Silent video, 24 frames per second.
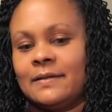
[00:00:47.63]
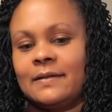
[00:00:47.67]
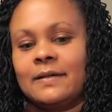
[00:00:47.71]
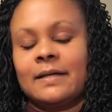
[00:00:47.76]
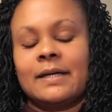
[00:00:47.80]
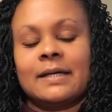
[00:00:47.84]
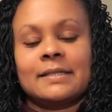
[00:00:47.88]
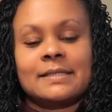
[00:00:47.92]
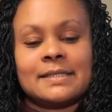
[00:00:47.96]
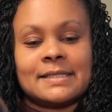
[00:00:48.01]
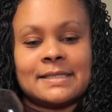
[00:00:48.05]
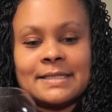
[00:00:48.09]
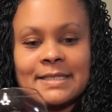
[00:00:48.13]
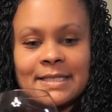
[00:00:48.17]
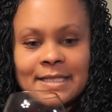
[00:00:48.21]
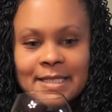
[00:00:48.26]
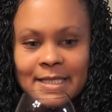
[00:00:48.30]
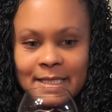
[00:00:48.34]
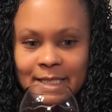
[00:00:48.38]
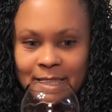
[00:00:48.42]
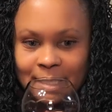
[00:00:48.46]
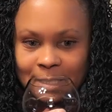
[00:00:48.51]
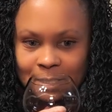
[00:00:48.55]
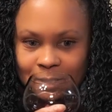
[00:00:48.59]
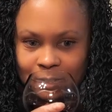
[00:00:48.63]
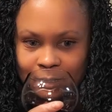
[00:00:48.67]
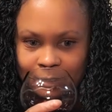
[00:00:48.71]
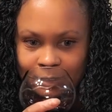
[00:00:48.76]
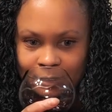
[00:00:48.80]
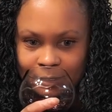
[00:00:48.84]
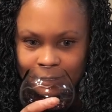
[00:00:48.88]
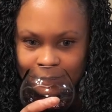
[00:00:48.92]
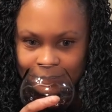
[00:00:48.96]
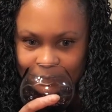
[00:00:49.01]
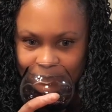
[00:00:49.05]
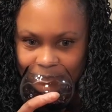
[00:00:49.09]
Let's see
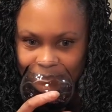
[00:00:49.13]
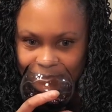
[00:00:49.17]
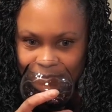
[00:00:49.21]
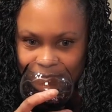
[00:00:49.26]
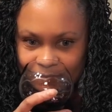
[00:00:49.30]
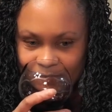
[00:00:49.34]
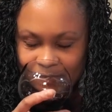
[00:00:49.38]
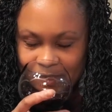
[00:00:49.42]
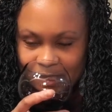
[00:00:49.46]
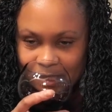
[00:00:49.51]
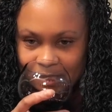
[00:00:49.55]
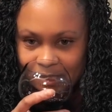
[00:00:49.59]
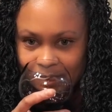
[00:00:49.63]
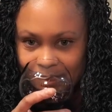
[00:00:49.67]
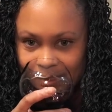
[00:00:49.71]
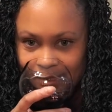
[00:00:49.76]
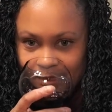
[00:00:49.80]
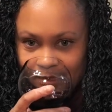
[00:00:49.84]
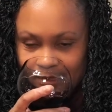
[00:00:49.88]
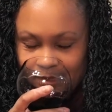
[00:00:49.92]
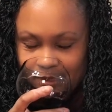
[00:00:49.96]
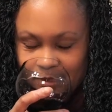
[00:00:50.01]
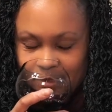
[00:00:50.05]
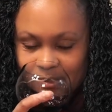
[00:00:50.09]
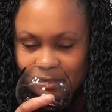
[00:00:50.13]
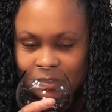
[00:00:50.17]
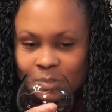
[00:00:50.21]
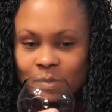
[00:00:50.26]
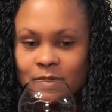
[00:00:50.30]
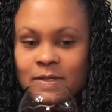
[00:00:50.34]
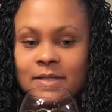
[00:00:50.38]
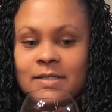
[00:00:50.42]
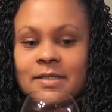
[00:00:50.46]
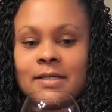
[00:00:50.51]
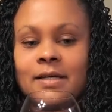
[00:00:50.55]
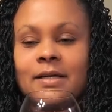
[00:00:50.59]
here. So
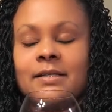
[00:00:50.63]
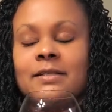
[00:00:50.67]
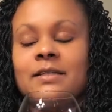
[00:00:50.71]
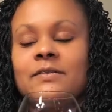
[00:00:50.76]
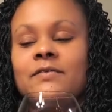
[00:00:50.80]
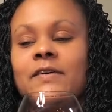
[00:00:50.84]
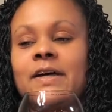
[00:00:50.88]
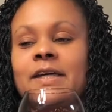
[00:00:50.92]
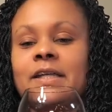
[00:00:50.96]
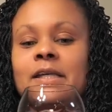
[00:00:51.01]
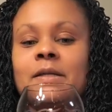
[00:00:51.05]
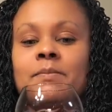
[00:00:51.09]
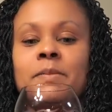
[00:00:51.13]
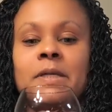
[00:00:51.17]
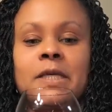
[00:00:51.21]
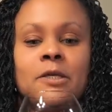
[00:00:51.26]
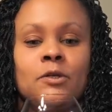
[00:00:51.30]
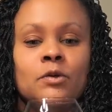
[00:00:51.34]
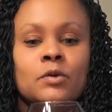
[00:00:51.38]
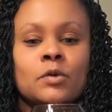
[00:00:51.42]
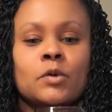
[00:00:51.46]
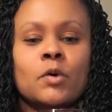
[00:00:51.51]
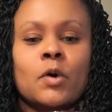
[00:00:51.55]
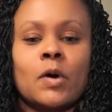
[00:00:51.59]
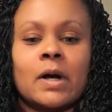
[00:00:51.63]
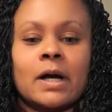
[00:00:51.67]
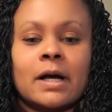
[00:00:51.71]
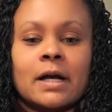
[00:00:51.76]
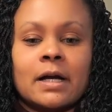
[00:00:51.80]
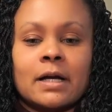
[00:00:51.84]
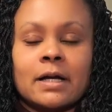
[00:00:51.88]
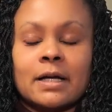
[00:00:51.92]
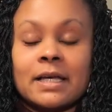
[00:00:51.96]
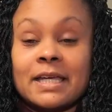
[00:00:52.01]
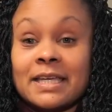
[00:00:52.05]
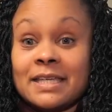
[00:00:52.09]
this undivided Pinot
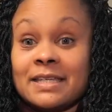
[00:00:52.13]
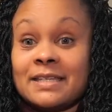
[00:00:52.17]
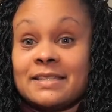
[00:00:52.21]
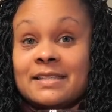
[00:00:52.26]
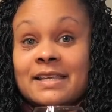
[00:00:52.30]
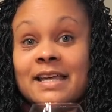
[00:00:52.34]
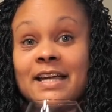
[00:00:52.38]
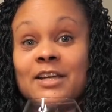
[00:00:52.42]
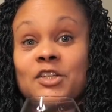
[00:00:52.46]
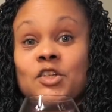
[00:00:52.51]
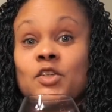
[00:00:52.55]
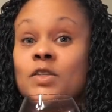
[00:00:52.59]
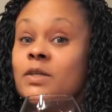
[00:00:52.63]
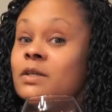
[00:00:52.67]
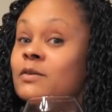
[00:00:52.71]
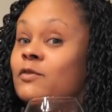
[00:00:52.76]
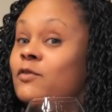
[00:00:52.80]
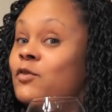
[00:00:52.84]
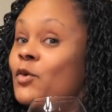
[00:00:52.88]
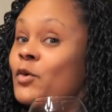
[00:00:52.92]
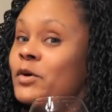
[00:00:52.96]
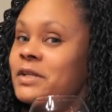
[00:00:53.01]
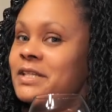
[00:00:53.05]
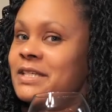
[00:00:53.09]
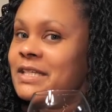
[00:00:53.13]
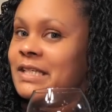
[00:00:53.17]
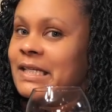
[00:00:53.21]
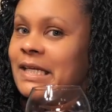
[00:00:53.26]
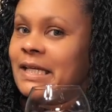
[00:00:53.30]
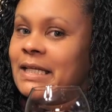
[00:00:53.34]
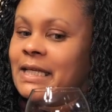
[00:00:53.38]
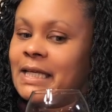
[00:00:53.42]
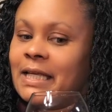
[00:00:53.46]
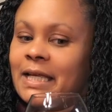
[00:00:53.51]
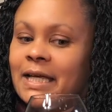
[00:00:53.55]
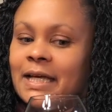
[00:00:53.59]
Noir is actually
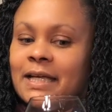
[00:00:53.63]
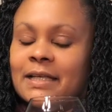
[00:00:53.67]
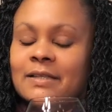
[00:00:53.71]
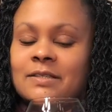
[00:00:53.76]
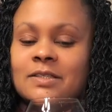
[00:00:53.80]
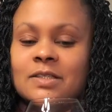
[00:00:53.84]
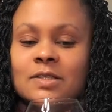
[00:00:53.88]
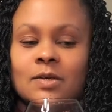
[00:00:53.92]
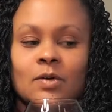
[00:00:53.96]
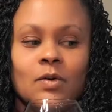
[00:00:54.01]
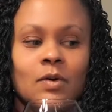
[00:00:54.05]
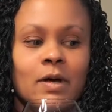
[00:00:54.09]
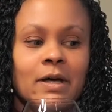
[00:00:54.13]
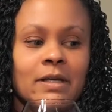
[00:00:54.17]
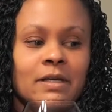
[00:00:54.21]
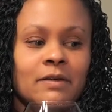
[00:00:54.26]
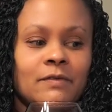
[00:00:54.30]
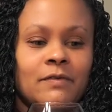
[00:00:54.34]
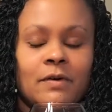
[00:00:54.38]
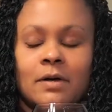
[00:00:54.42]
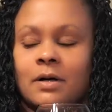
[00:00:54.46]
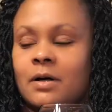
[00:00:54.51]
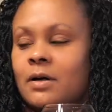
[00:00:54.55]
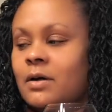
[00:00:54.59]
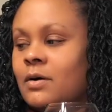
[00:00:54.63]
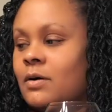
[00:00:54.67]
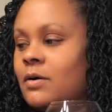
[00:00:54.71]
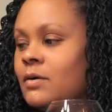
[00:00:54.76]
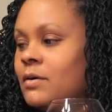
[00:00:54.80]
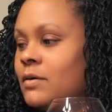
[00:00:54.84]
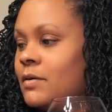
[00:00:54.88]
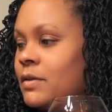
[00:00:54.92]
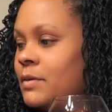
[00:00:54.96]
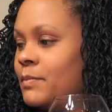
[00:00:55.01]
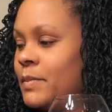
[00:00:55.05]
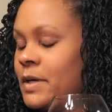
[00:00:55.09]
$14.99. So out of
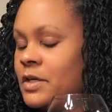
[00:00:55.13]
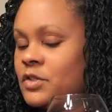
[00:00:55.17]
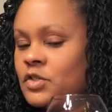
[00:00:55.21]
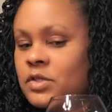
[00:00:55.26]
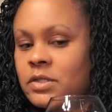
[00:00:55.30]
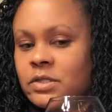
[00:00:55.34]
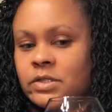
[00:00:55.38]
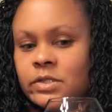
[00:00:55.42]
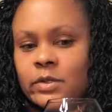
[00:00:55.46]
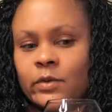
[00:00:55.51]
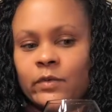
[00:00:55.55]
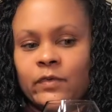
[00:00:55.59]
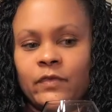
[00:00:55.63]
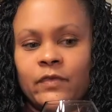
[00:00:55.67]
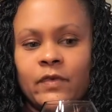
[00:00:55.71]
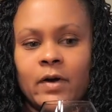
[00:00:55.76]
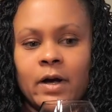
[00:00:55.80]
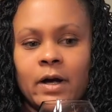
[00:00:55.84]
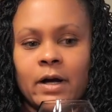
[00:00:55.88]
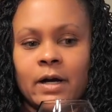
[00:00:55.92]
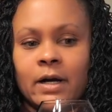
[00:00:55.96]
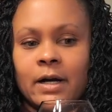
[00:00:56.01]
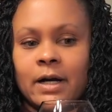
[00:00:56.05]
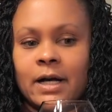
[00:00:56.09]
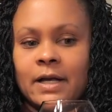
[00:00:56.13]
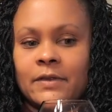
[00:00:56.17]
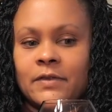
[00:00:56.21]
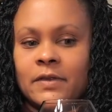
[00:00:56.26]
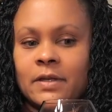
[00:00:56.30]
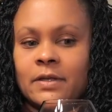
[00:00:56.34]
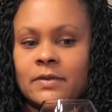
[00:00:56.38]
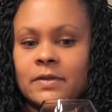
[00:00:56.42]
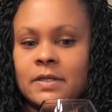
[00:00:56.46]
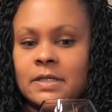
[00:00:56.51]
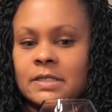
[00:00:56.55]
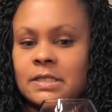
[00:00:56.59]
all the bunches so far, I
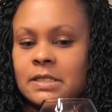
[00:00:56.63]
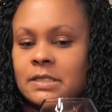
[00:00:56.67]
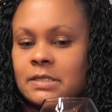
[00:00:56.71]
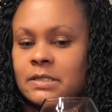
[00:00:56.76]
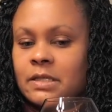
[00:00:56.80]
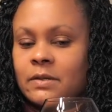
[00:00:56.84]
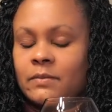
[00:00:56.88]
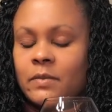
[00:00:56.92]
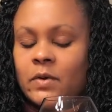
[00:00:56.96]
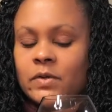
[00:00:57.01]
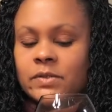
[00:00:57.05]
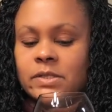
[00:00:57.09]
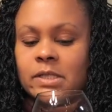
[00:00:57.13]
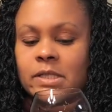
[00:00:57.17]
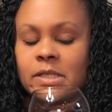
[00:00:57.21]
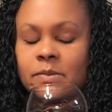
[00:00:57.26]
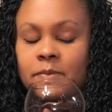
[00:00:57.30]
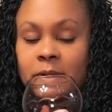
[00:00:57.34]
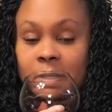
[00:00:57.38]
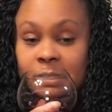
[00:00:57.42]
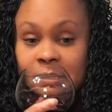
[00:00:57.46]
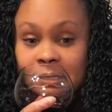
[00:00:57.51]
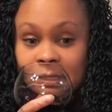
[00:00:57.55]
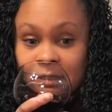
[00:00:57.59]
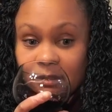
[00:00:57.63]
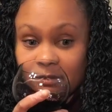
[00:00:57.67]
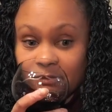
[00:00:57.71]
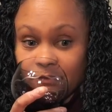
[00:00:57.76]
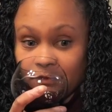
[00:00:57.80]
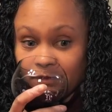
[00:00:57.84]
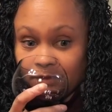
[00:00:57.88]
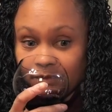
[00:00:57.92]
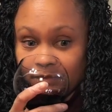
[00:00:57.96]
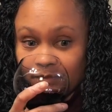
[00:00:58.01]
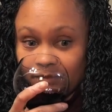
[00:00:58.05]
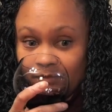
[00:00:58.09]
think this is the most expensive.
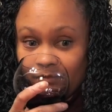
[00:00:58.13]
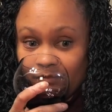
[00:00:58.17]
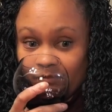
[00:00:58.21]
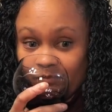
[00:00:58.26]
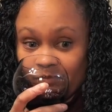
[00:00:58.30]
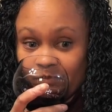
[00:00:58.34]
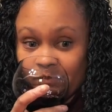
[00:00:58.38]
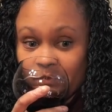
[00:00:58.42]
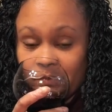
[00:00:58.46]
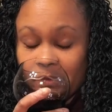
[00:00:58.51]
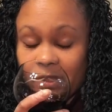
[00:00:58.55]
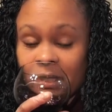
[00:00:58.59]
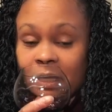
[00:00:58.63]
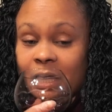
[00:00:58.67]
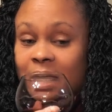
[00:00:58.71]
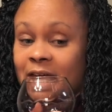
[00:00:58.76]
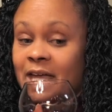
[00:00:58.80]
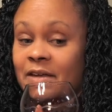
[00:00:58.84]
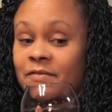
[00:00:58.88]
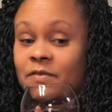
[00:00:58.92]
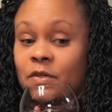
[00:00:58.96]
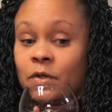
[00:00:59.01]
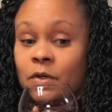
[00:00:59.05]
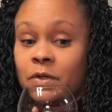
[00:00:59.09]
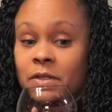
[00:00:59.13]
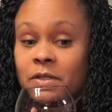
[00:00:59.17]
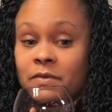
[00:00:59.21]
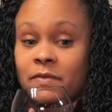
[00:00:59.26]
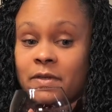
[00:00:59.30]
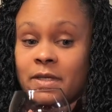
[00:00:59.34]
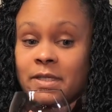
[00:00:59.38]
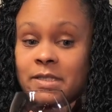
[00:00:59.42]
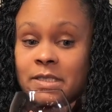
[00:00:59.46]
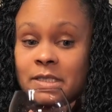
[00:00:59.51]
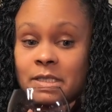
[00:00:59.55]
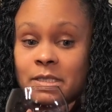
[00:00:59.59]
I haven't heard
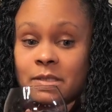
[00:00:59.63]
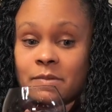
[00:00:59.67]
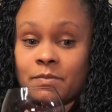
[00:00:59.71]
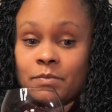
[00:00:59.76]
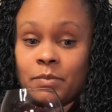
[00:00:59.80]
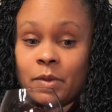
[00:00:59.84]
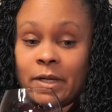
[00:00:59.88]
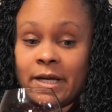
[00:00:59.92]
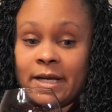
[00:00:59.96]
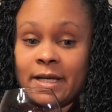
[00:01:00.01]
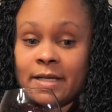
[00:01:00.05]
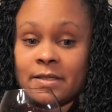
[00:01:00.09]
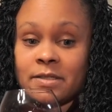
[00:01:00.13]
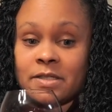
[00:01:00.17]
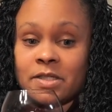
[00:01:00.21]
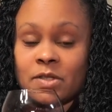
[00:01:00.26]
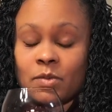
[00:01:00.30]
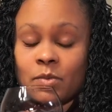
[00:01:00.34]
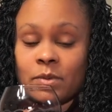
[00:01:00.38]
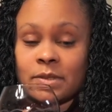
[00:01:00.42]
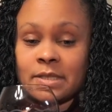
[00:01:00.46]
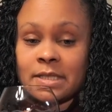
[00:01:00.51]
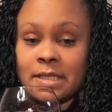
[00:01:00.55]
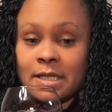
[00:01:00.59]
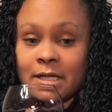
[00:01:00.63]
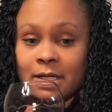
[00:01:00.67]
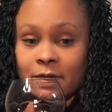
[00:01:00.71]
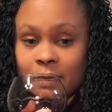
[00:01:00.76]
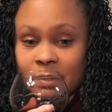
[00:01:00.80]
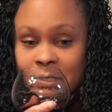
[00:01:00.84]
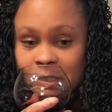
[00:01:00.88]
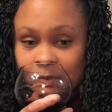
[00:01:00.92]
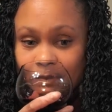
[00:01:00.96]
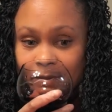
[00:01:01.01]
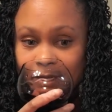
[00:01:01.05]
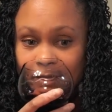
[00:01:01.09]
of this brand, so we'll see how
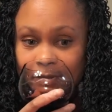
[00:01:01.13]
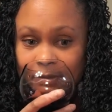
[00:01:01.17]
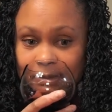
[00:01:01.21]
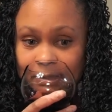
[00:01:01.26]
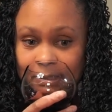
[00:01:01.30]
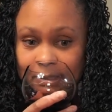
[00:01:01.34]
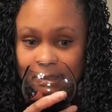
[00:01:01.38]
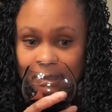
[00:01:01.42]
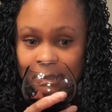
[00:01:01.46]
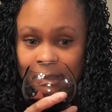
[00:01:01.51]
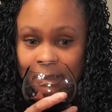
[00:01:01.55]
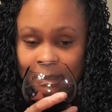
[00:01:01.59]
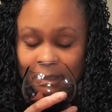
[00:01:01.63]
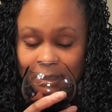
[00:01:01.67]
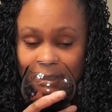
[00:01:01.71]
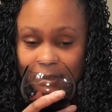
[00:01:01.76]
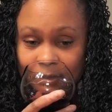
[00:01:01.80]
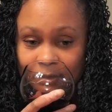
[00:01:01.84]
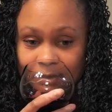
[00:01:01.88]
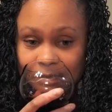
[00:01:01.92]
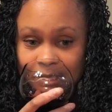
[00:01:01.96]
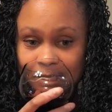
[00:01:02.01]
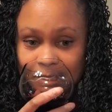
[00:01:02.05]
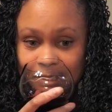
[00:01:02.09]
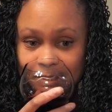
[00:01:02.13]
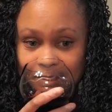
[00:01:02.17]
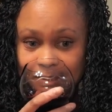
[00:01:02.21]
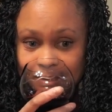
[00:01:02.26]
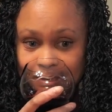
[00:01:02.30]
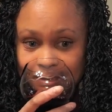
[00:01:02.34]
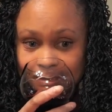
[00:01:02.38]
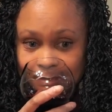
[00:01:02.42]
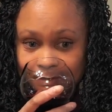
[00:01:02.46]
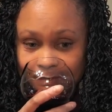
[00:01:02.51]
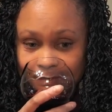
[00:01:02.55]
it smells and how it tastes.